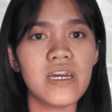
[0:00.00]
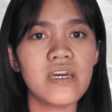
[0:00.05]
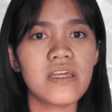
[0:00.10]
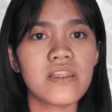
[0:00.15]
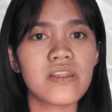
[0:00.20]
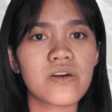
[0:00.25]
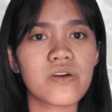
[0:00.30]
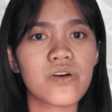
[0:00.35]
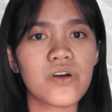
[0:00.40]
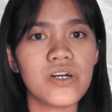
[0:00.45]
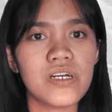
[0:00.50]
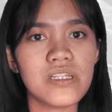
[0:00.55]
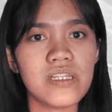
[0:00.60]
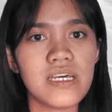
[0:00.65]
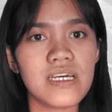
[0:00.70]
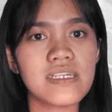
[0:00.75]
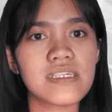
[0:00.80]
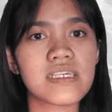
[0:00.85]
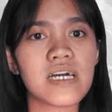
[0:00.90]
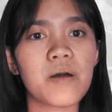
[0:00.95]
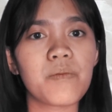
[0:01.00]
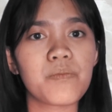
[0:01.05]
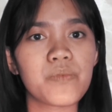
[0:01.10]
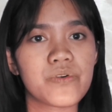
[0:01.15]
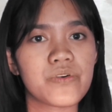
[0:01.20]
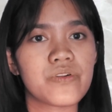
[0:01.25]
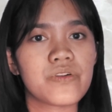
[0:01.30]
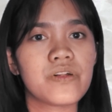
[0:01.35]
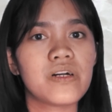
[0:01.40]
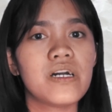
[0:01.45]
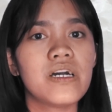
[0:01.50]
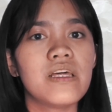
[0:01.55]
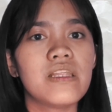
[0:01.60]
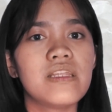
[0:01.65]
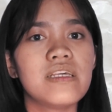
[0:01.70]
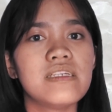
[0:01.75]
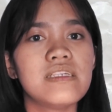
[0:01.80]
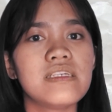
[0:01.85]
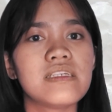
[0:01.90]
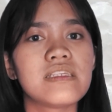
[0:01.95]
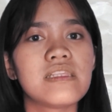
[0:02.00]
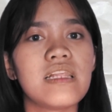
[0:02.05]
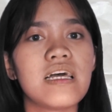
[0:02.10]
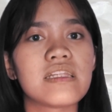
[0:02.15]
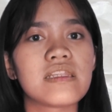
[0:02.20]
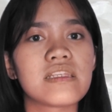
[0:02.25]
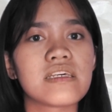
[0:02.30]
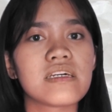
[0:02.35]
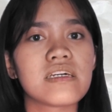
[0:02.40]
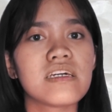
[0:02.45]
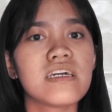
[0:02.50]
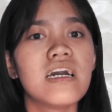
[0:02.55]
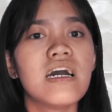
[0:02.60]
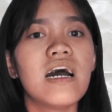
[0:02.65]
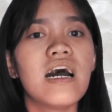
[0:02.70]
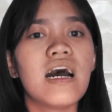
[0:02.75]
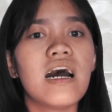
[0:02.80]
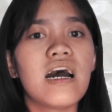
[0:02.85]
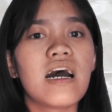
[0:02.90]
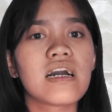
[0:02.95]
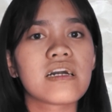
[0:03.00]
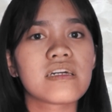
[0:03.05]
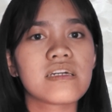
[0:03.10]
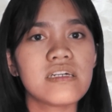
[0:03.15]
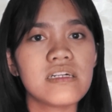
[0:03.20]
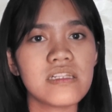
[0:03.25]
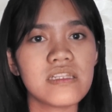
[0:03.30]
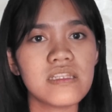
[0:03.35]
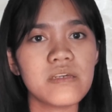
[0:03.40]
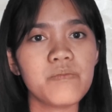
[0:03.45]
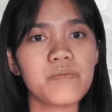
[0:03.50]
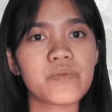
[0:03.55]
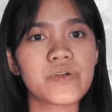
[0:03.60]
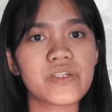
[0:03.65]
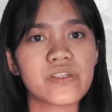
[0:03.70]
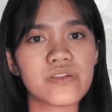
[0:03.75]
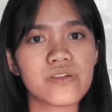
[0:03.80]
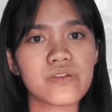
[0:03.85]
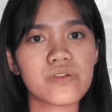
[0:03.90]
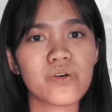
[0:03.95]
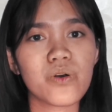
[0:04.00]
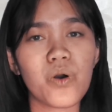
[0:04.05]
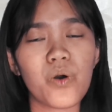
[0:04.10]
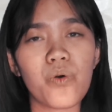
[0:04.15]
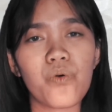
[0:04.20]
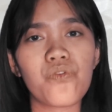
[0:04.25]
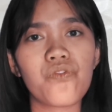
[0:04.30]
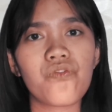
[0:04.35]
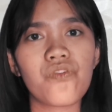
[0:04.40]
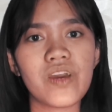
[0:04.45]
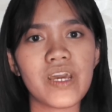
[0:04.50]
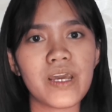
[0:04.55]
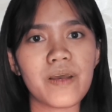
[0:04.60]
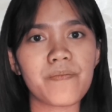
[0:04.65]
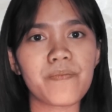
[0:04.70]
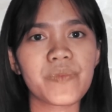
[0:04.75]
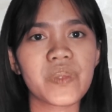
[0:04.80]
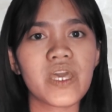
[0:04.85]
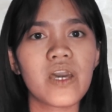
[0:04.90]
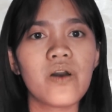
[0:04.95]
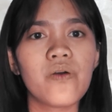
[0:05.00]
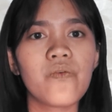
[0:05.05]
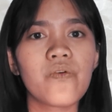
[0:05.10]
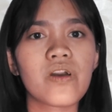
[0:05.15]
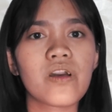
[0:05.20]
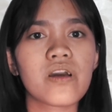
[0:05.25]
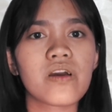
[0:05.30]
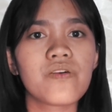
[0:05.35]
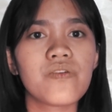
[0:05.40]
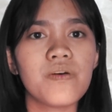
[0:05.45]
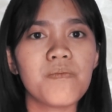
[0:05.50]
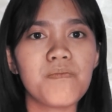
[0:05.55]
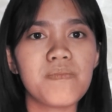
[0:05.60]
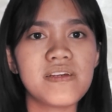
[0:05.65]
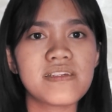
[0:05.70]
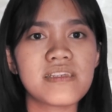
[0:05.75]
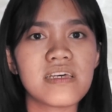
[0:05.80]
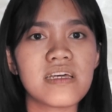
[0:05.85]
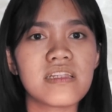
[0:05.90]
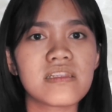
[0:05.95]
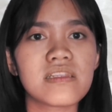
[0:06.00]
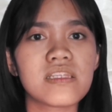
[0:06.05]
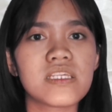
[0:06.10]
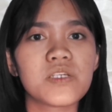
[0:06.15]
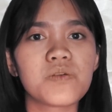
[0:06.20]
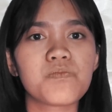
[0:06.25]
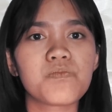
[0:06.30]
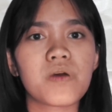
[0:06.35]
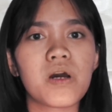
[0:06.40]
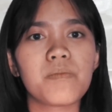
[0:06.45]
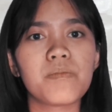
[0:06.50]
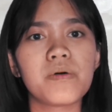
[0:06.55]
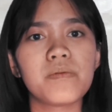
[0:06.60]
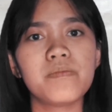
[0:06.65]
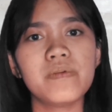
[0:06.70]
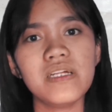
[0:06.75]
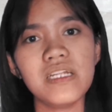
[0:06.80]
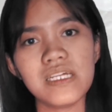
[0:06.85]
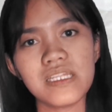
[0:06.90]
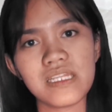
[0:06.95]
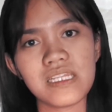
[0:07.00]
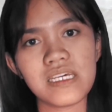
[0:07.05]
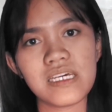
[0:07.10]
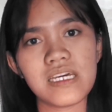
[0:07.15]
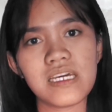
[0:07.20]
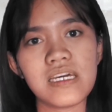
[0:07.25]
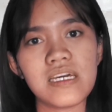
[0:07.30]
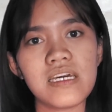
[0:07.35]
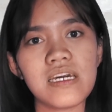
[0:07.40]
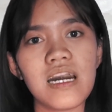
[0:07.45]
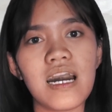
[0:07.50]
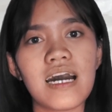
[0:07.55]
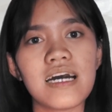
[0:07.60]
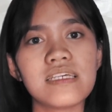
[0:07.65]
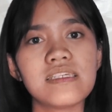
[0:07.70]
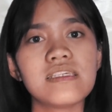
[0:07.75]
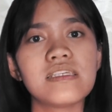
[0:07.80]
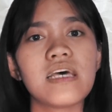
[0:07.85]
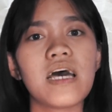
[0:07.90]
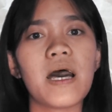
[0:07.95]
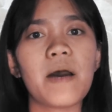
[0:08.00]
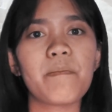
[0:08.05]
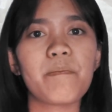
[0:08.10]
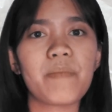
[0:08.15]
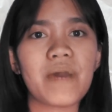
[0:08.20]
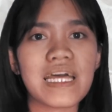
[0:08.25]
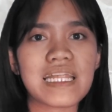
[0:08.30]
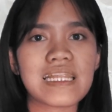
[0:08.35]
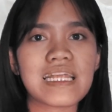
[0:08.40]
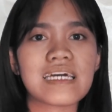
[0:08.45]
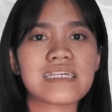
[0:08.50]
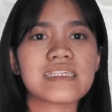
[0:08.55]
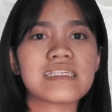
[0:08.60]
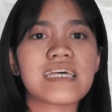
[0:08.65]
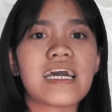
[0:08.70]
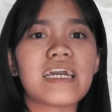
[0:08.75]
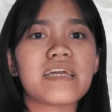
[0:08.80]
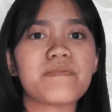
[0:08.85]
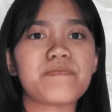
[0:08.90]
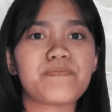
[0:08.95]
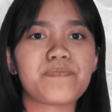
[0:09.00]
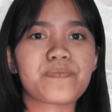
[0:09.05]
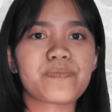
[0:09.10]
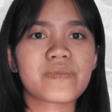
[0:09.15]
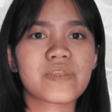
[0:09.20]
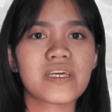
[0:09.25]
In the court example, this is letting a guilty person go free. We represent this probability as beta sign.